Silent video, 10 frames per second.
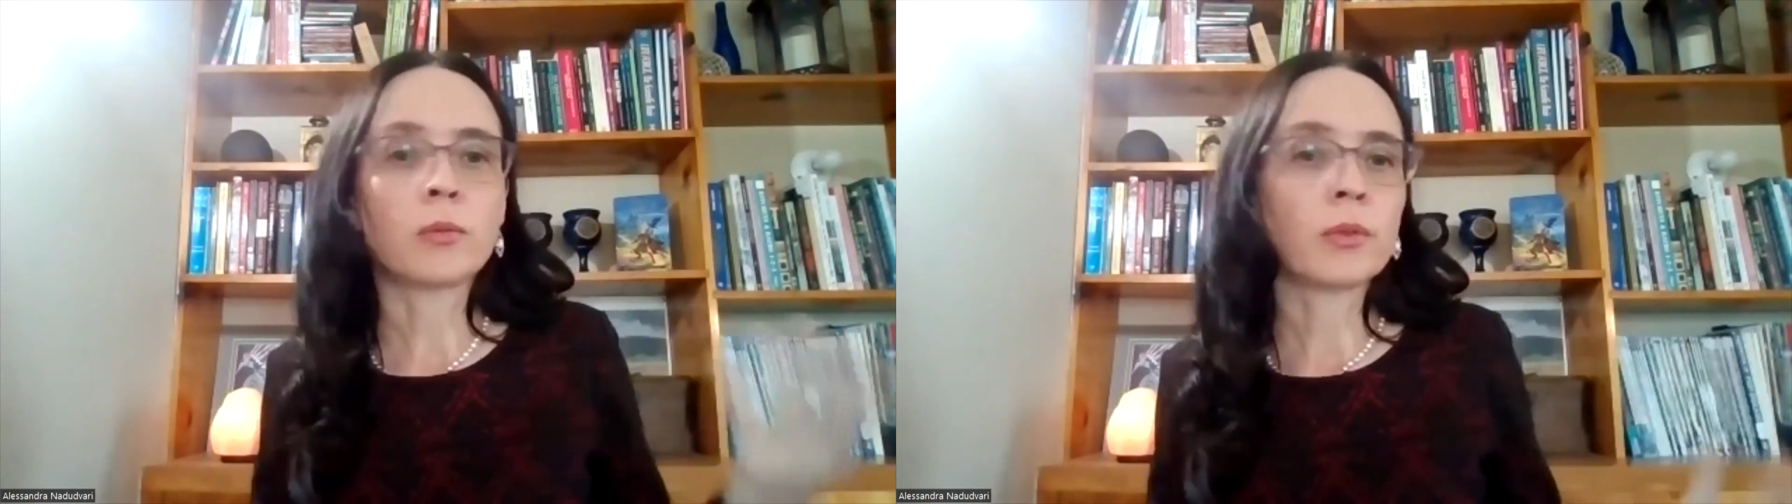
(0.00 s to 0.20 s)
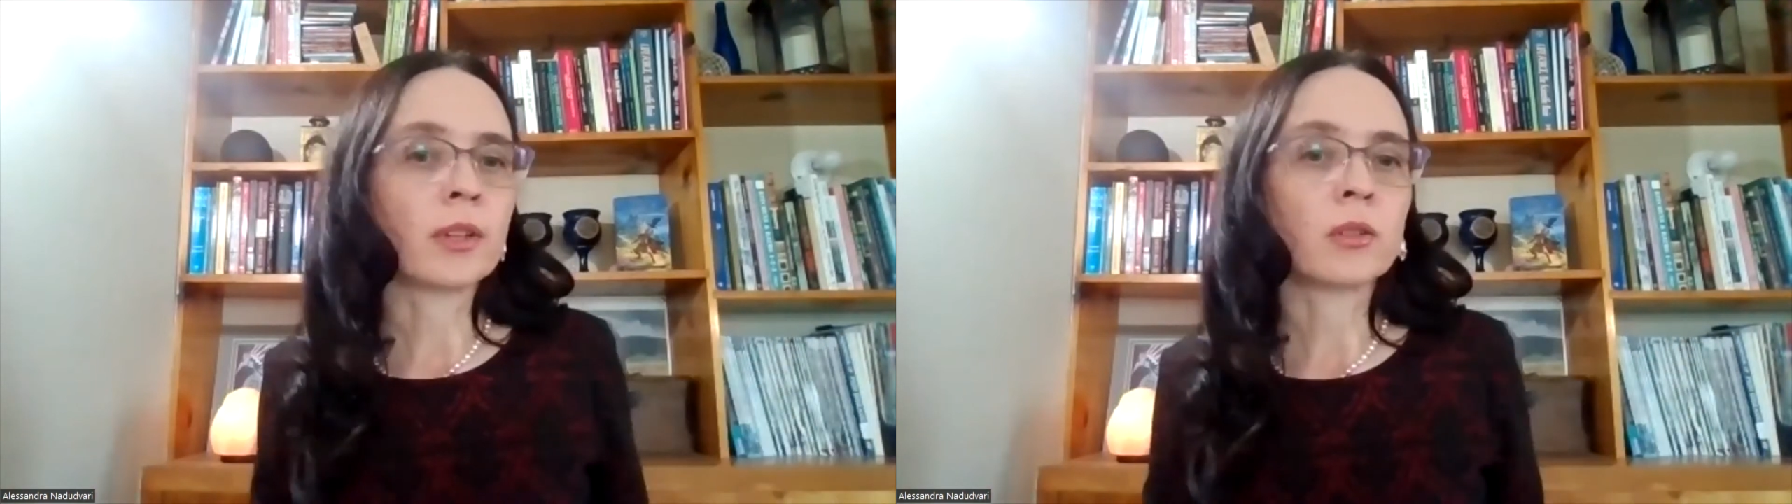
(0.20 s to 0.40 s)

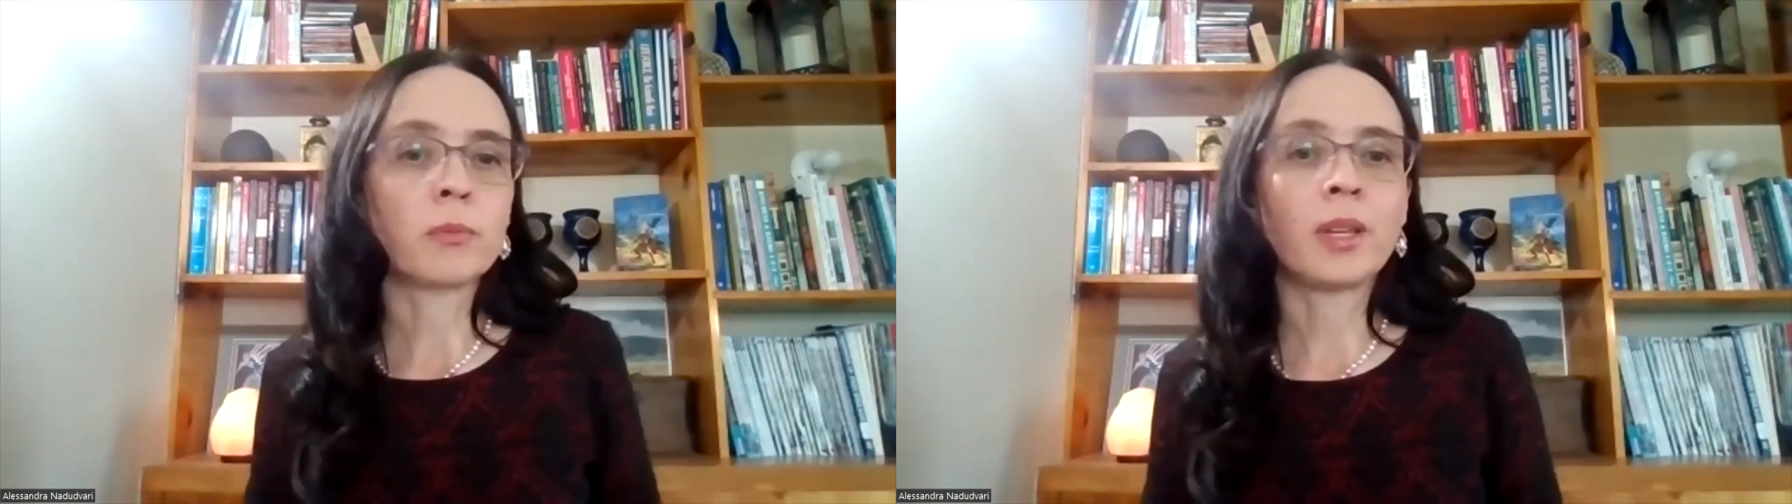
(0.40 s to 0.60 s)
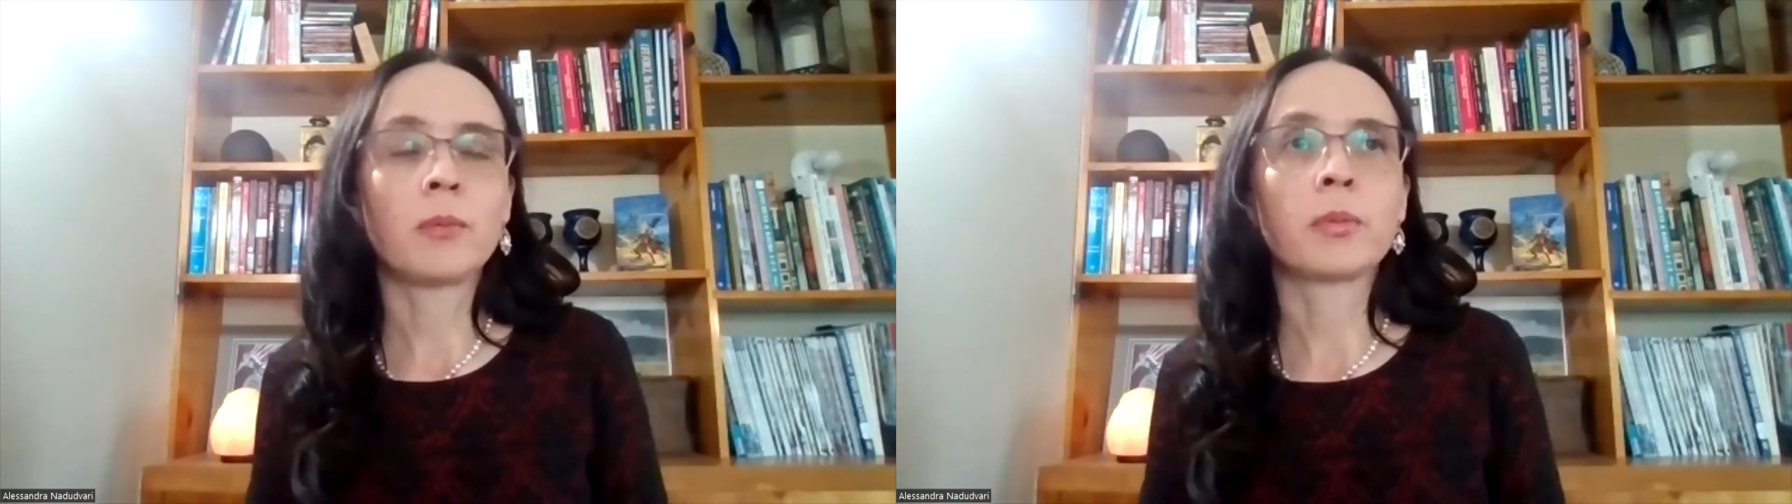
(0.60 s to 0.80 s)
with other
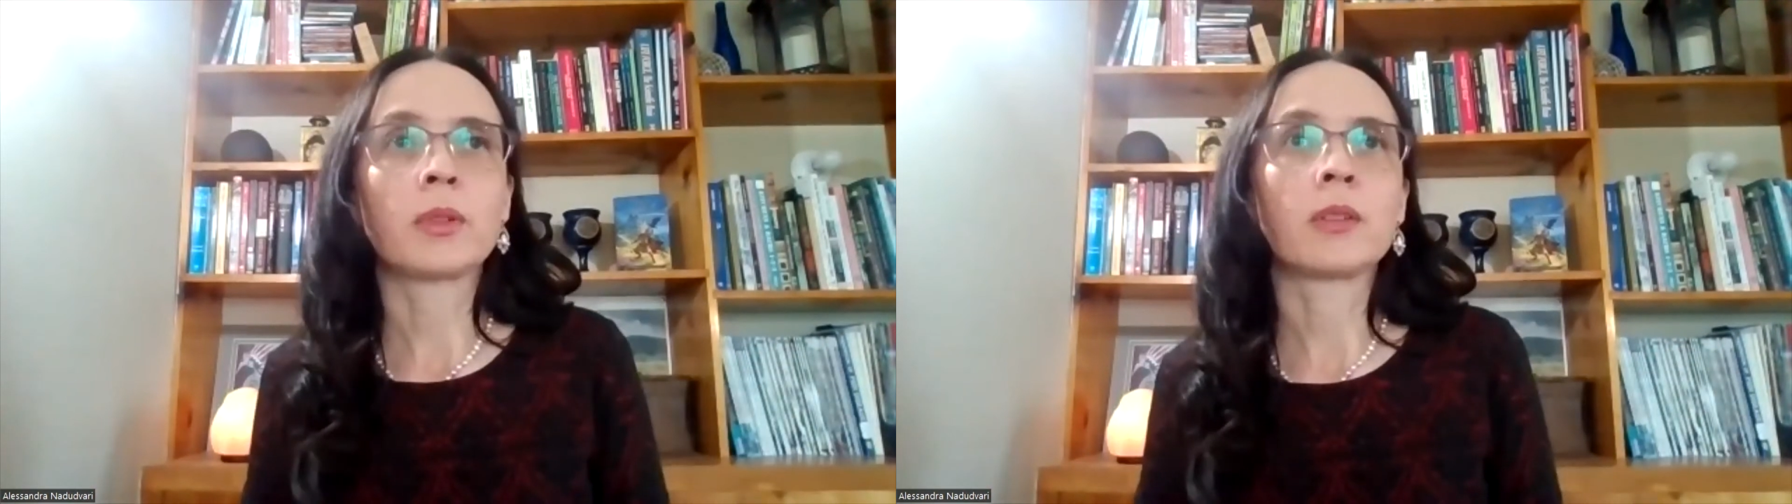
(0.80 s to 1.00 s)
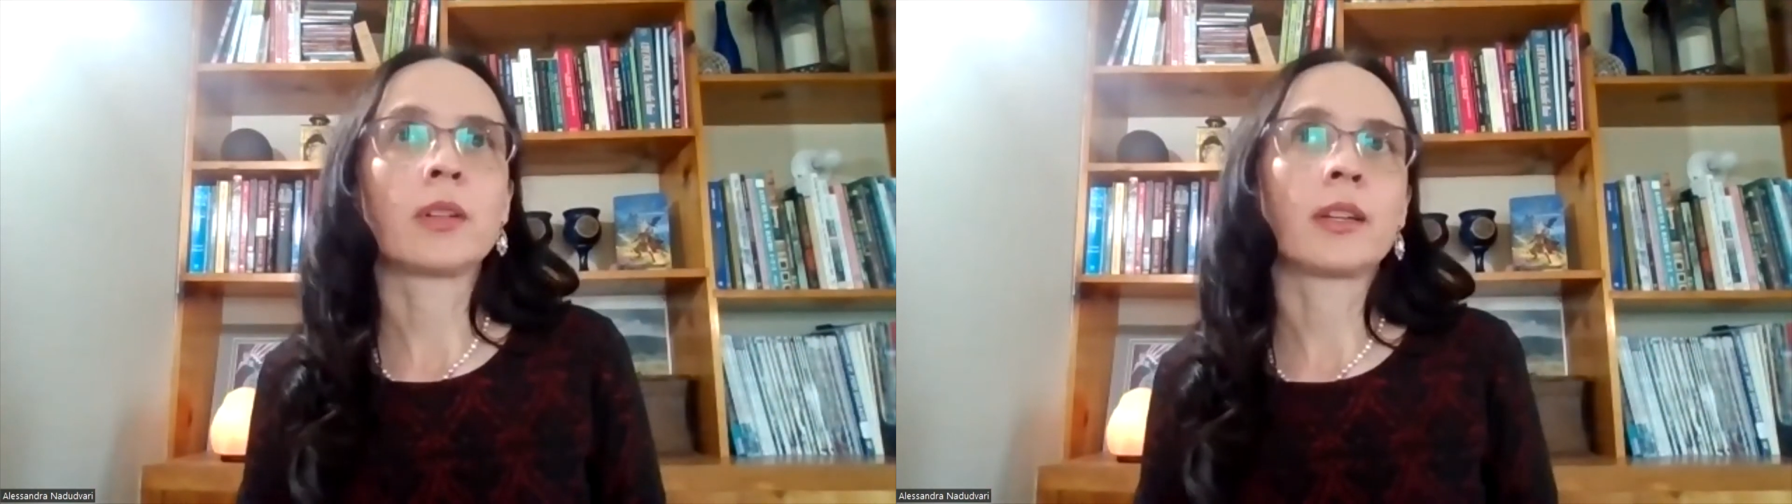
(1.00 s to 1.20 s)
people,